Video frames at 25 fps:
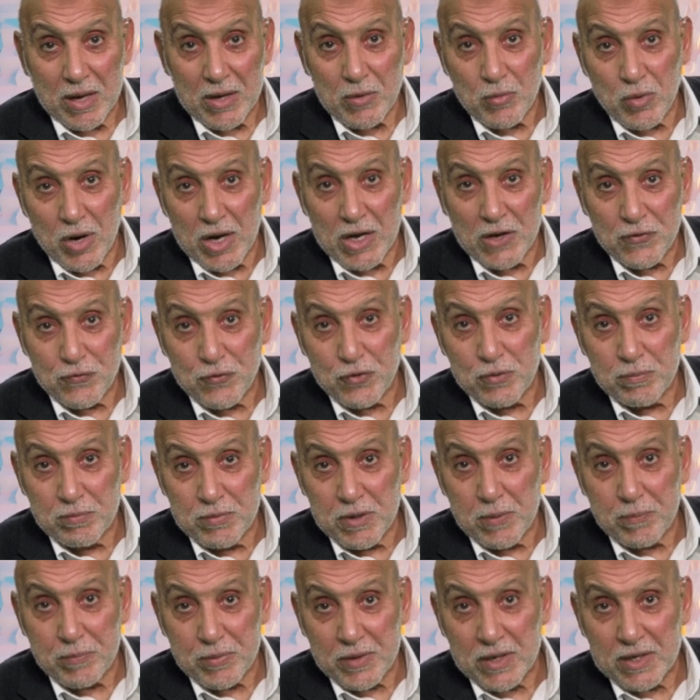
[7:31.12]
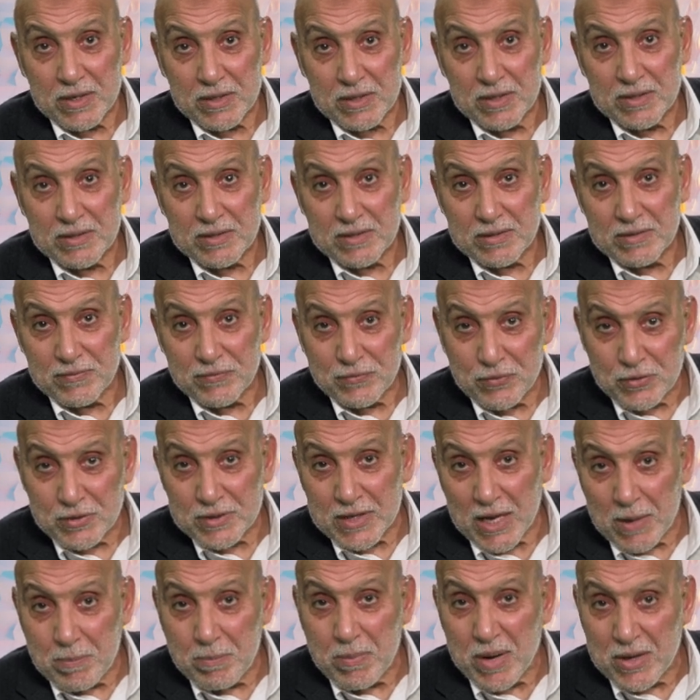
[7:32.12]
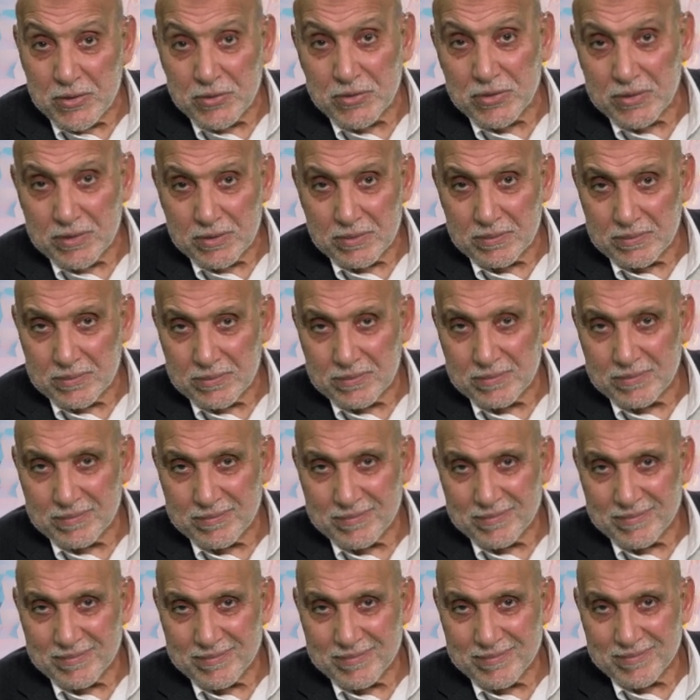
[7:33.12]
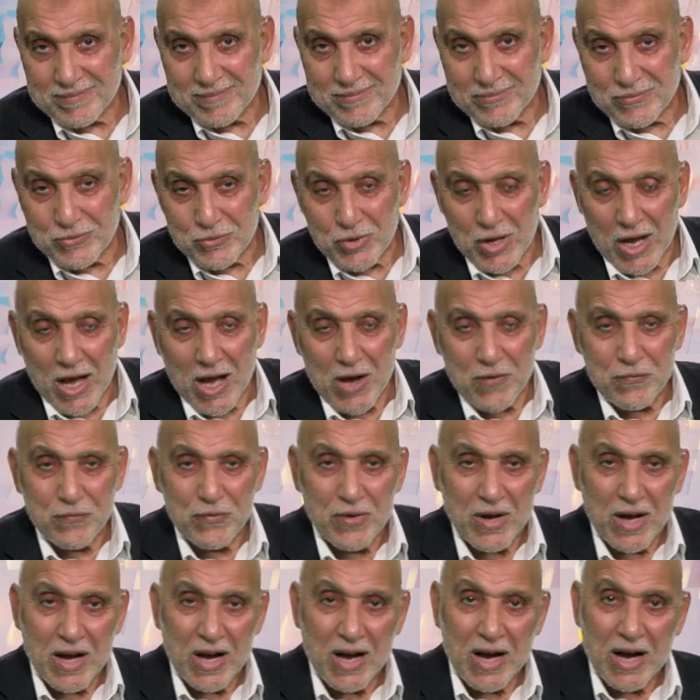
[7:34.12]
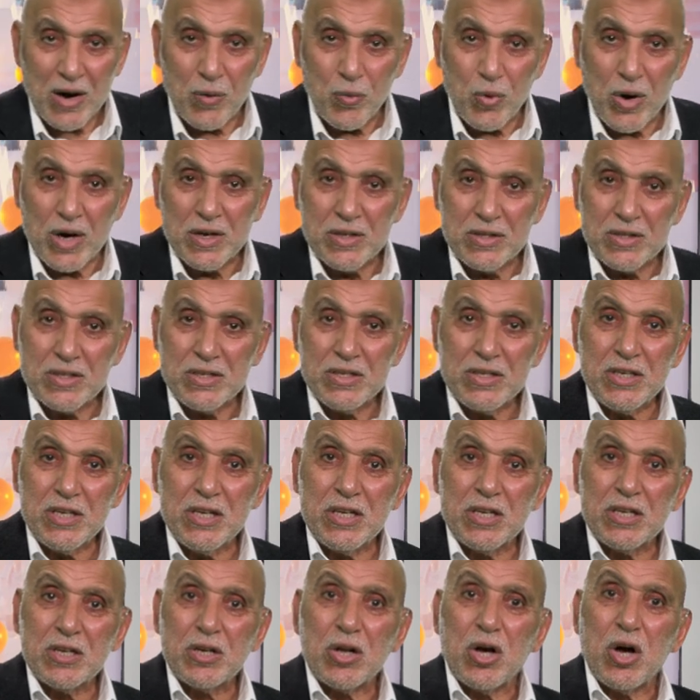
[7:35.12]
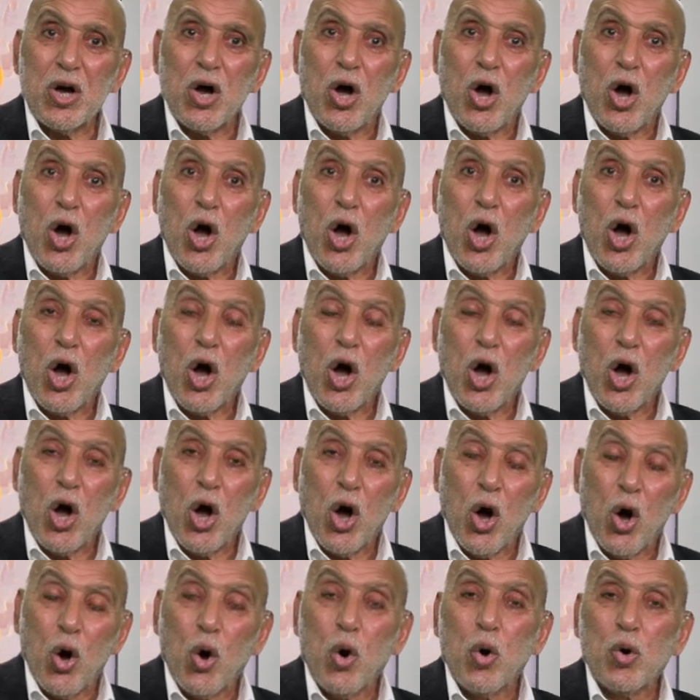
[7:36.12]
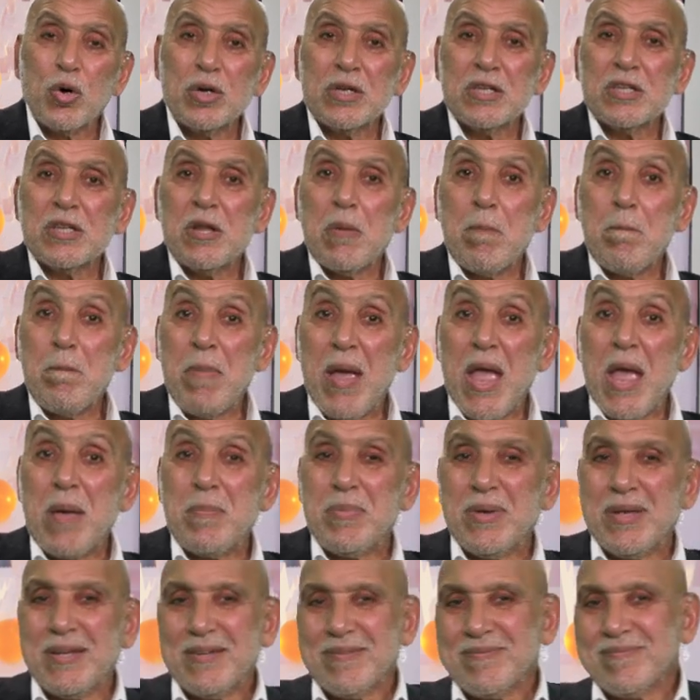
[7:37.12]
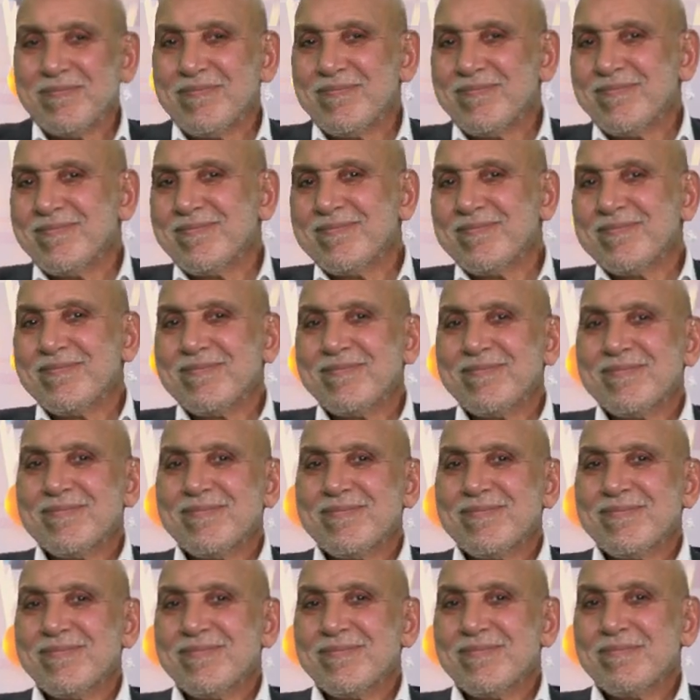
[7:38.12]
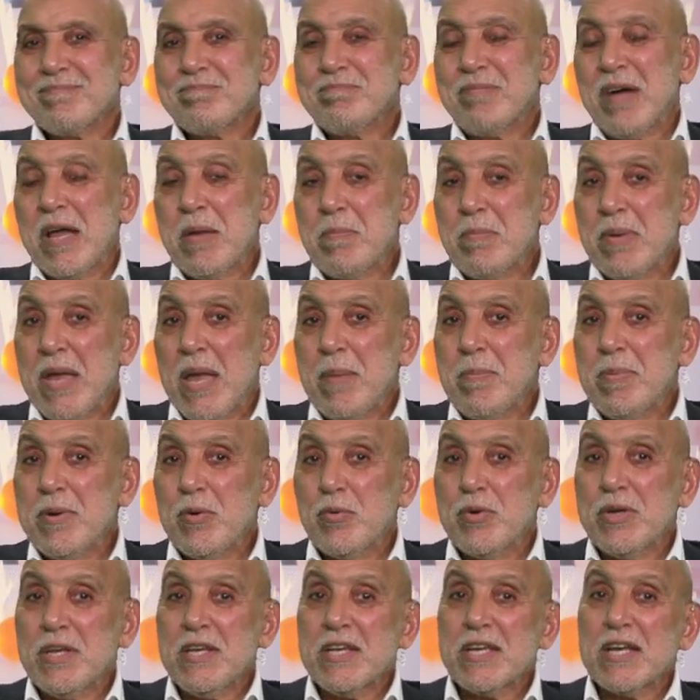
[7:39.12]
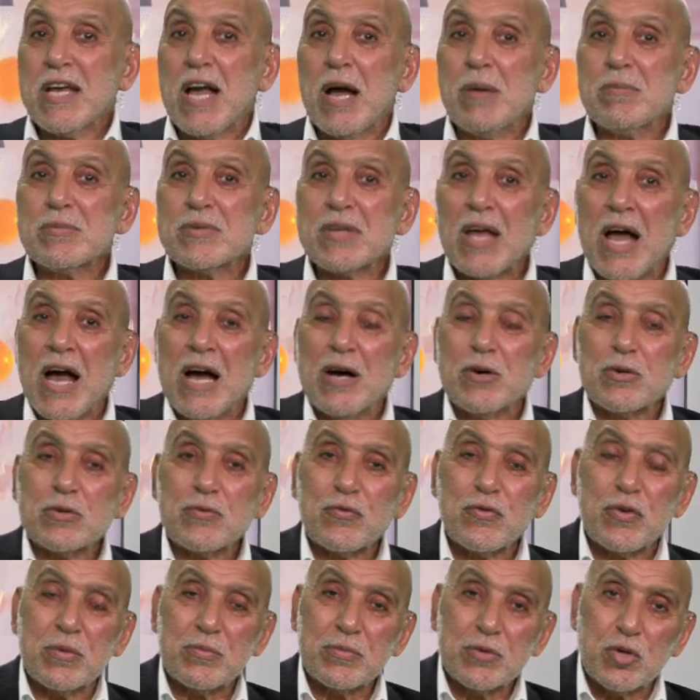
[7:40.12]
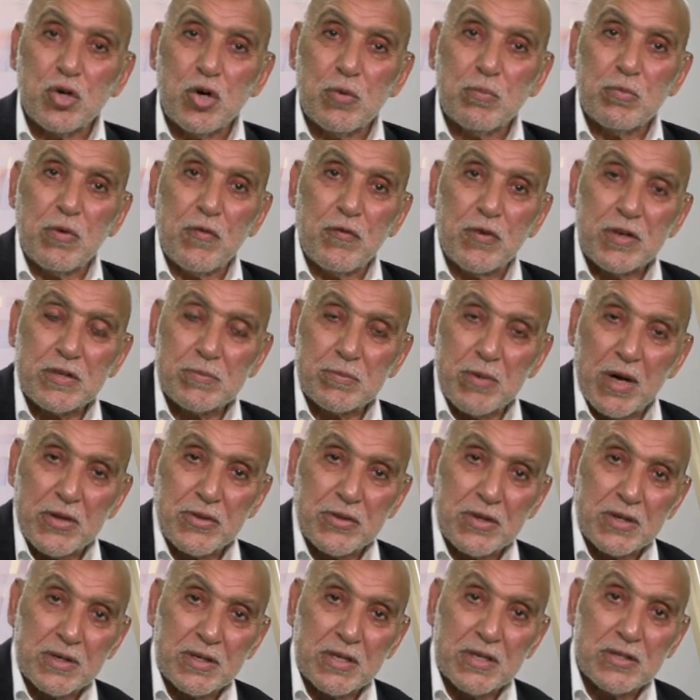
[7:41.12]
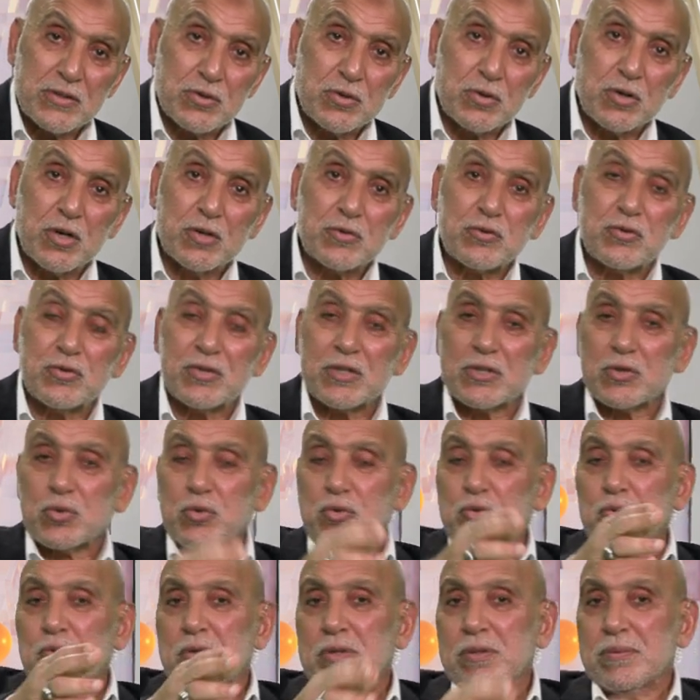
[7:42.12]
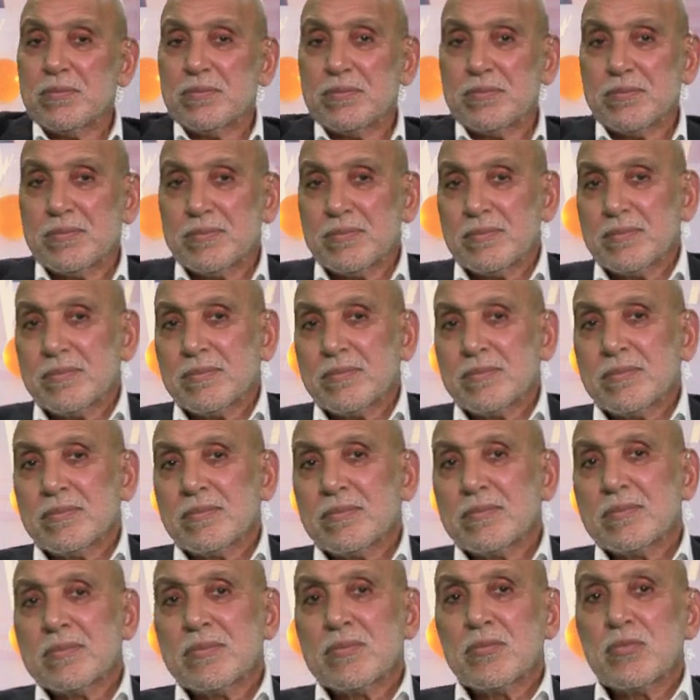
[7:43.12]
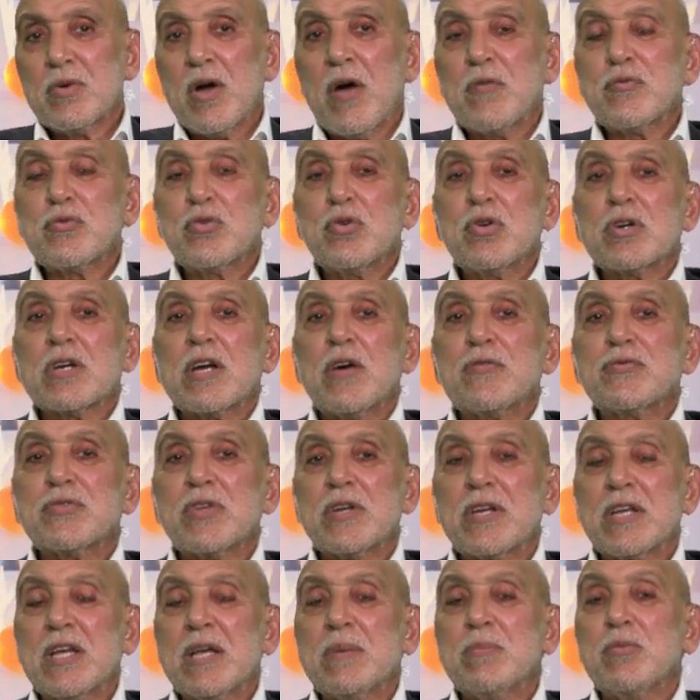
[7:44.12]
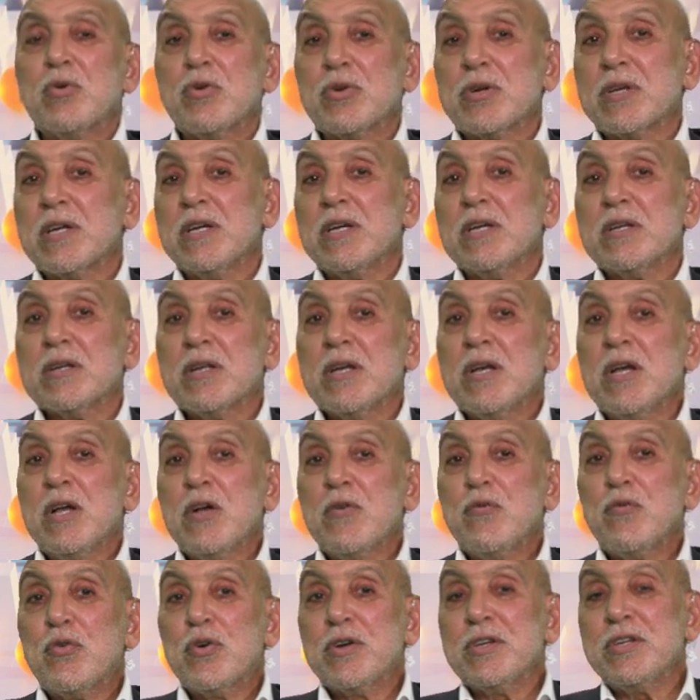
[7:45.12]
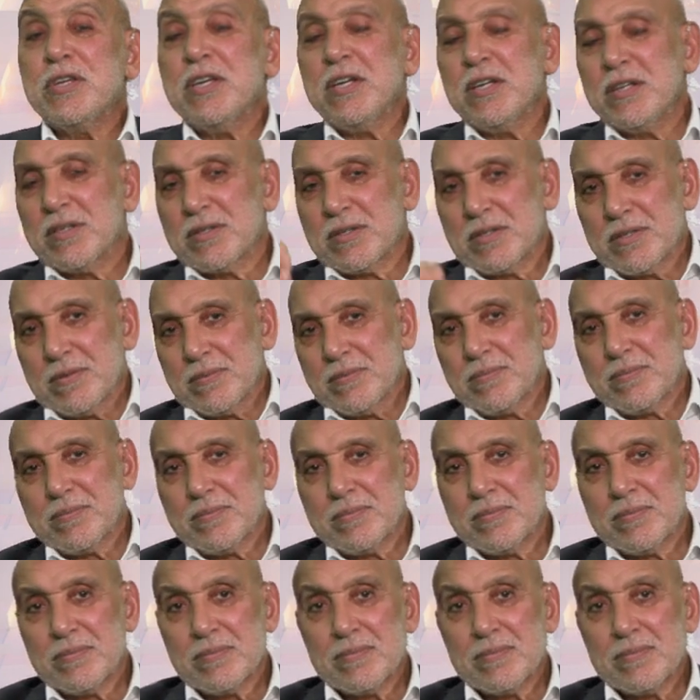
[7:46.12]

my wife would be pregnant for 9 months to have a 1-year-old baby. My baby, when he comes out from the womb of his mother, is not going to the school. I have to look after him or her for years.